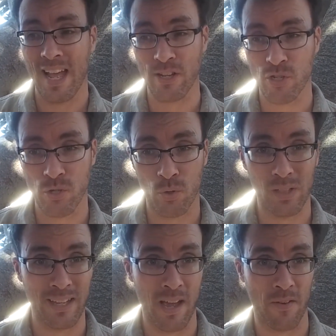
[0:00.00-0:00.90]
and
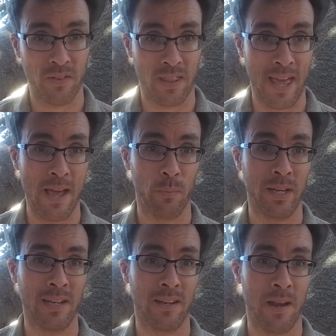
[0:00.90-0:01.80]
shortly after that,
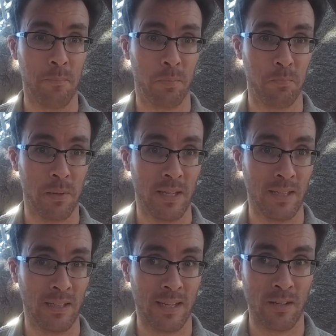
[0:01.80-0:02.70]
we ended up
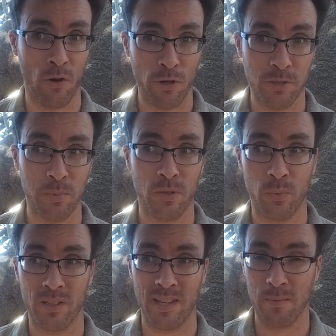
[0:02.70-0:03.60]
being in hospital
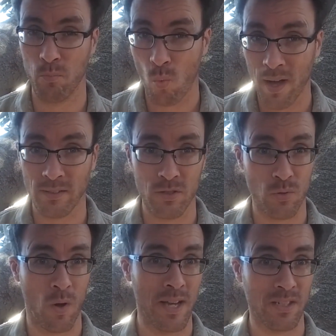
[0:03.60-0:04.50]
with him once,
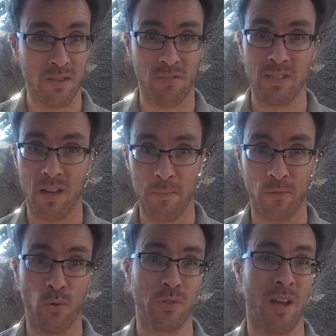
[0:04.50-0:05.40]
twice, 3
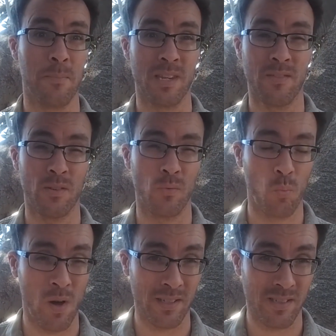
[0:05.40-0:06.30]
times, 4 times,
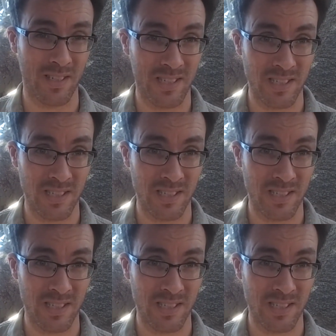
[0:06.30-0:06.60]
even once